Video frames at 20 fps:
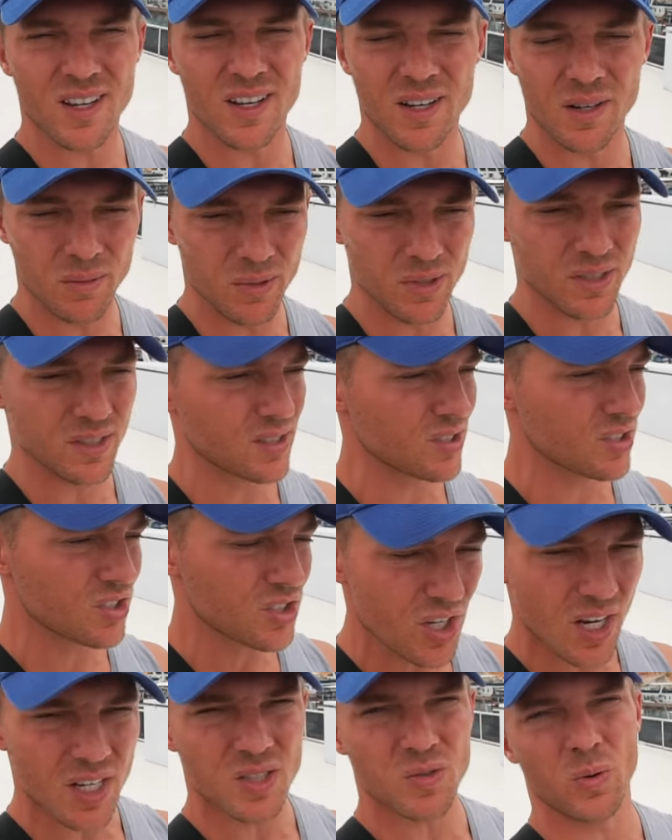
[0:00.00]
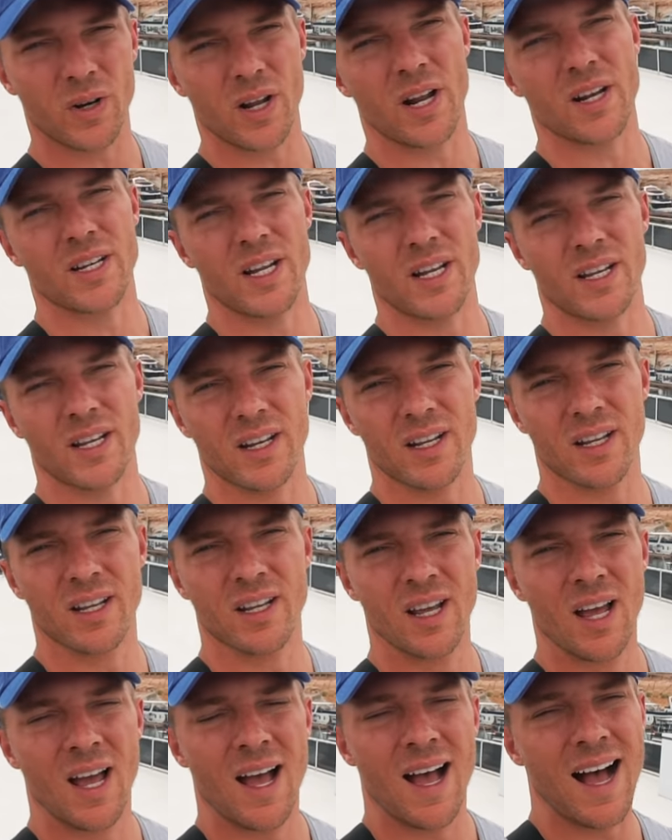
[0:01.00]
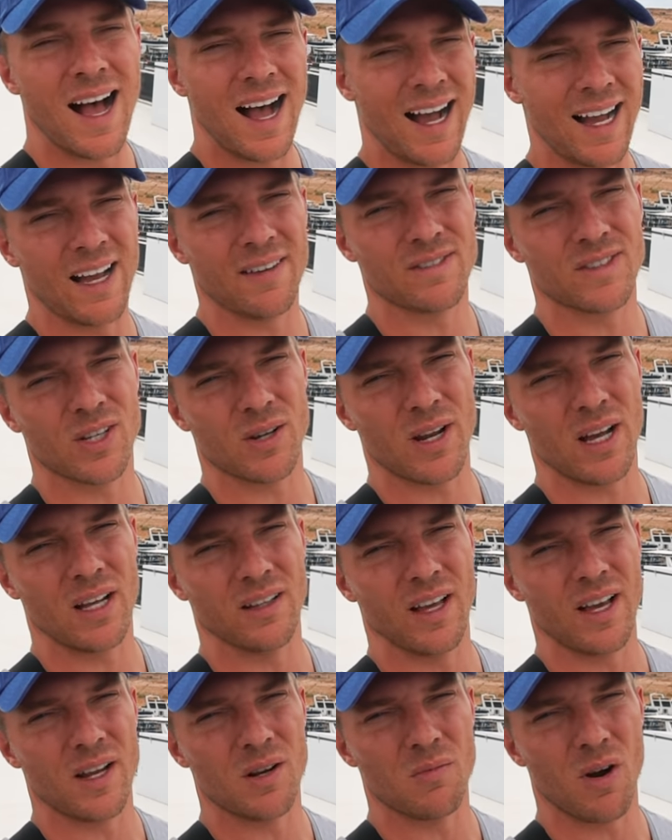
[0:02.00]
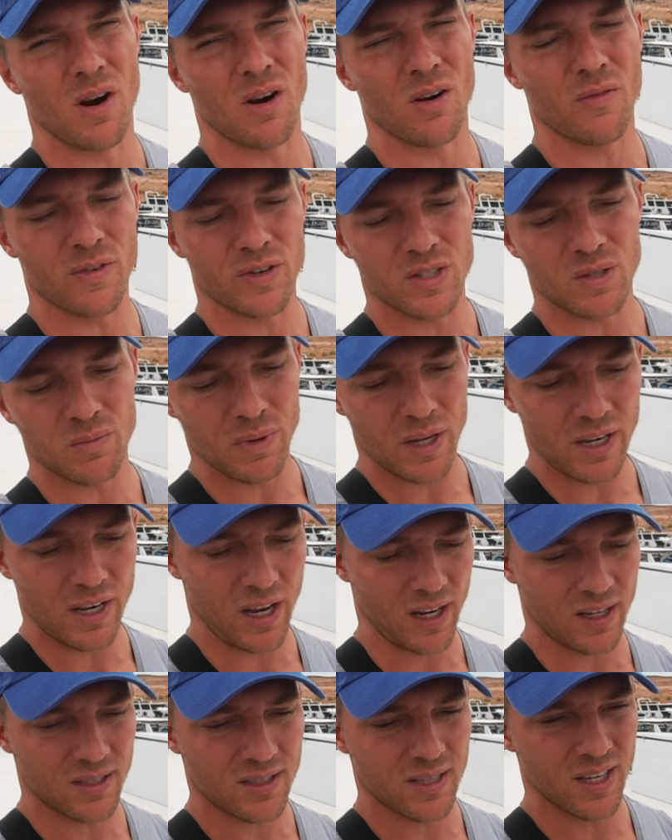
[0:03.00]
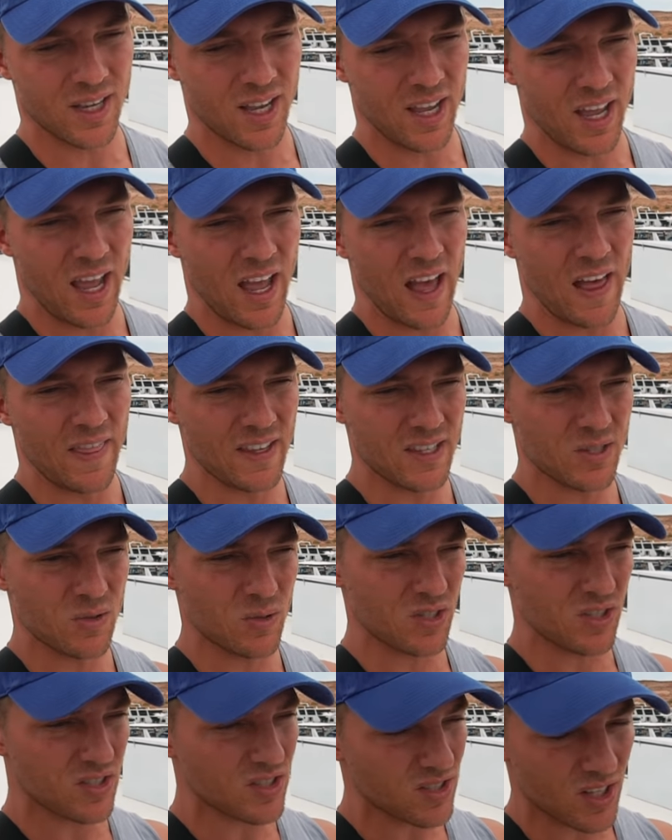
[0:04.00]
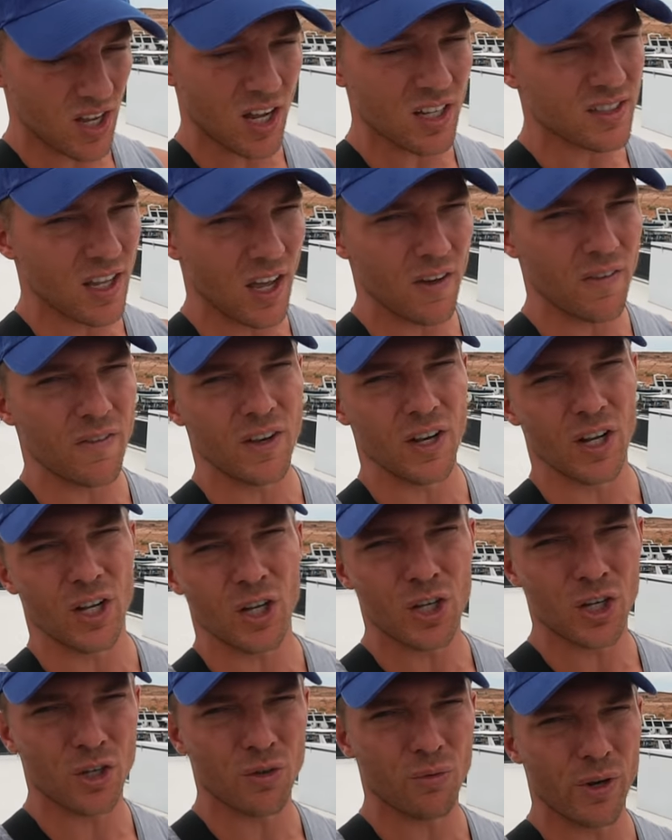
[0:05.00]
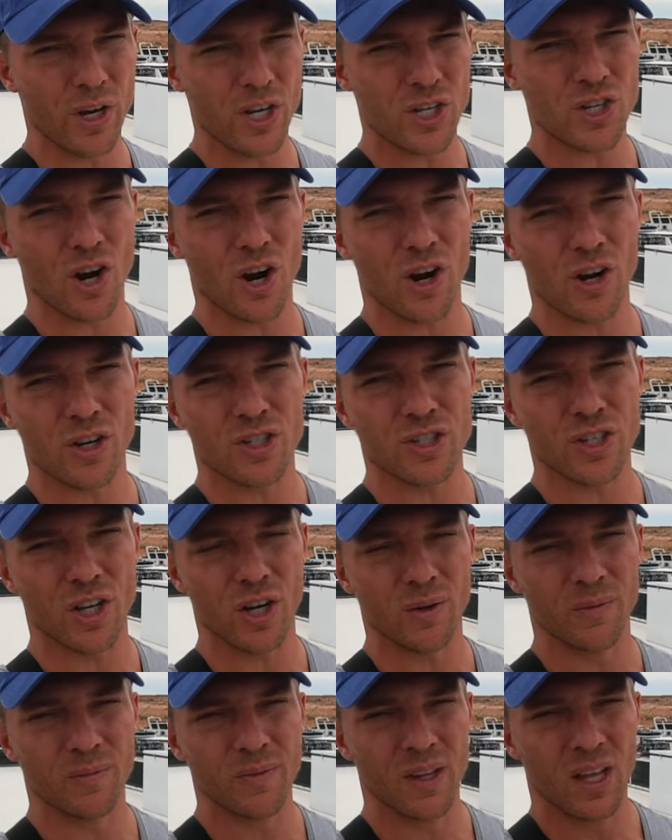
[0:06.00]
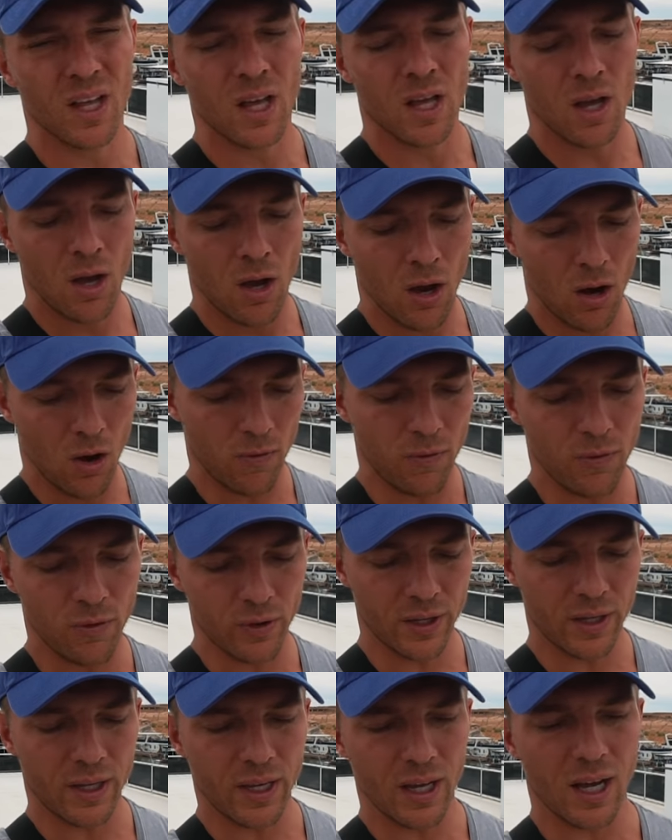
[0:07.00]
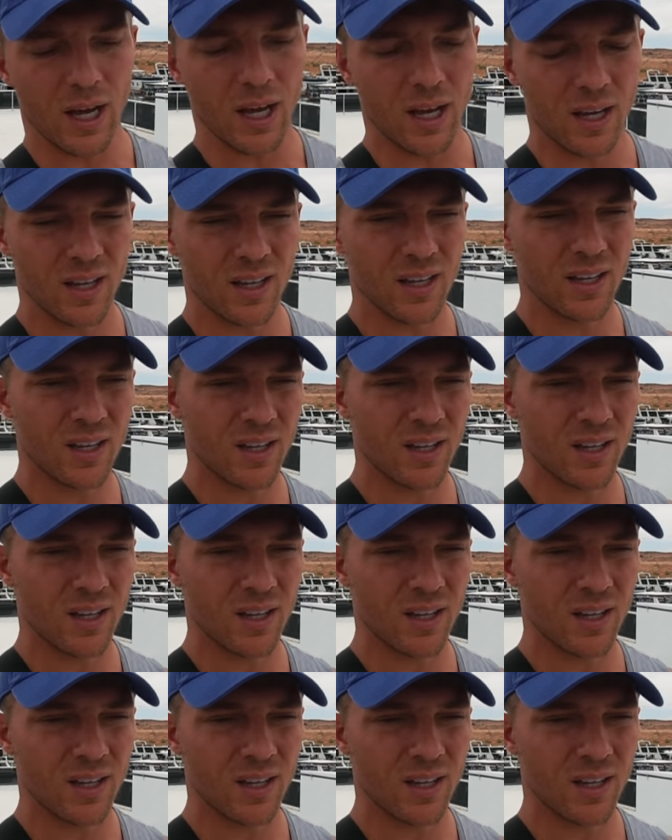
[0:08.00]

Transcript: and it was just what I needed. I have to go to LA tomorrow for some meetings, and this was a definite good recharge. So hopefully, uh,